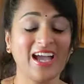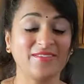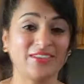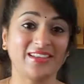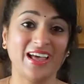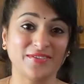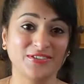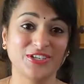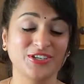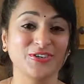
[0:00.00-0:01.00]
I would
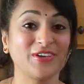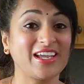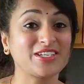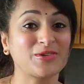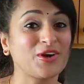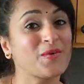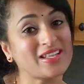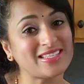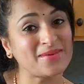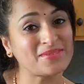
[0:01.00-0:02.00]
love to get to your
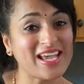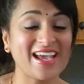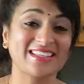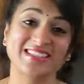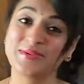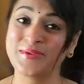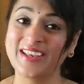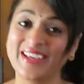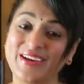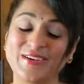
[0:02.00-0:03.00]
WhatsApp text and
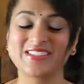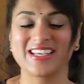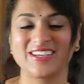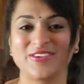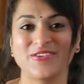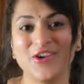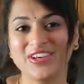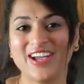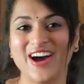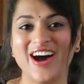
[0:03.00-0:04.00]
videos and your
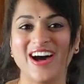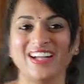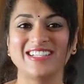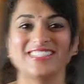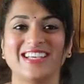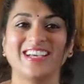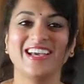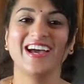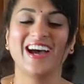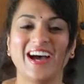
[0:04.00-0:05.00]
phone calls.
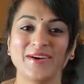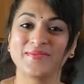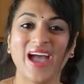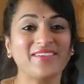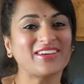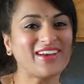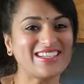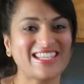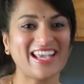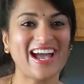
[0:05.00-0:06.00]
Have a
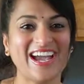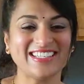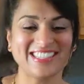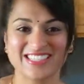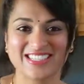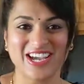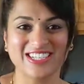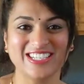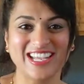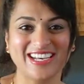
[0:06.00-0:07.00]
great day, guys.
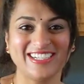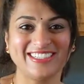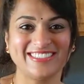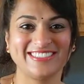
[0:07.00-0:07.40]
Talk to you later.